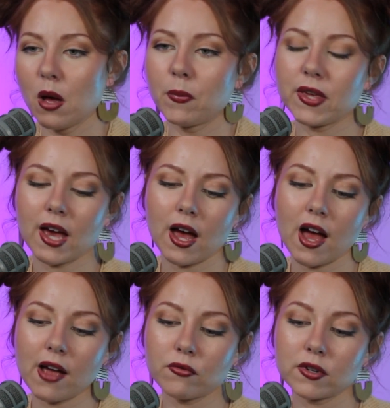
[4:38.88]
But yeah,
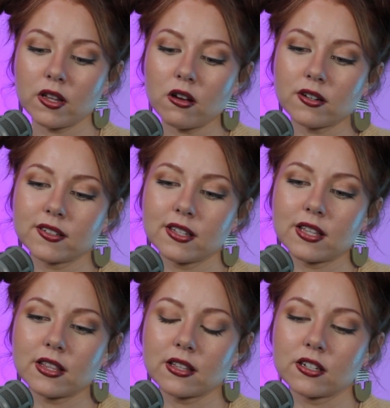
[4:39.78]
I really honestly
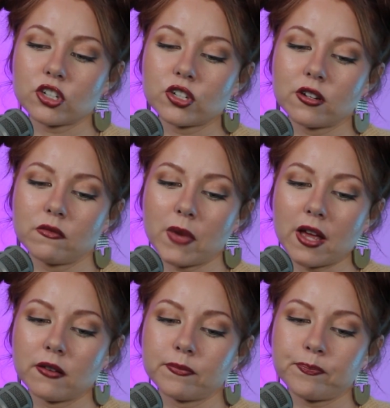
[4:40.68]
think that this should have
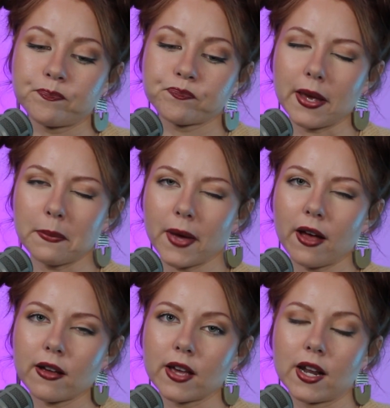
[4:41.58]
been a game
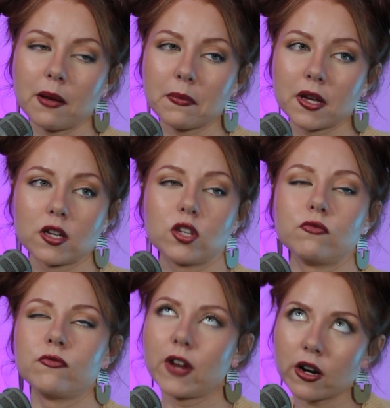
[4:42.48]
pack, and I'm
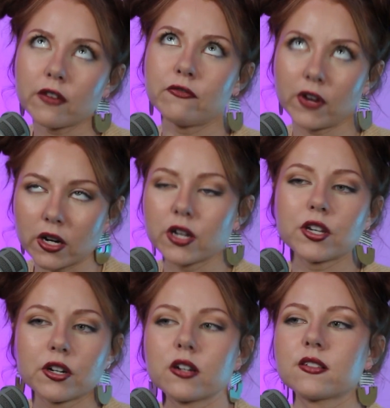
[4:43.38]
very, very
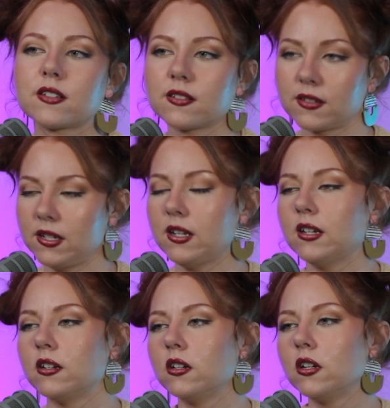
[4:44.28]
curious to
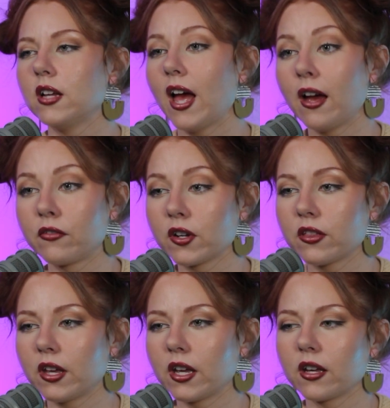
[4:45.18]
see
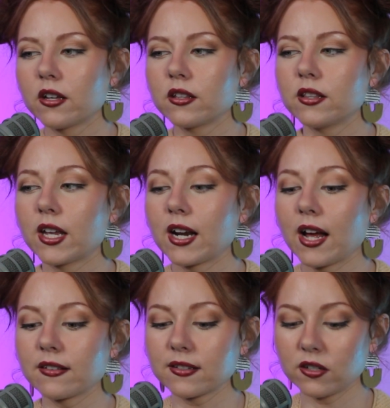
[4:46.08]
everything that it
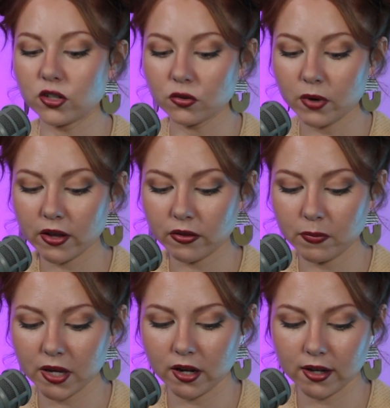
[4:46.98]
has to do
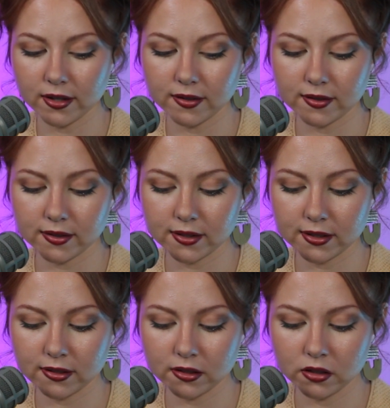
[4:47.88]
with, because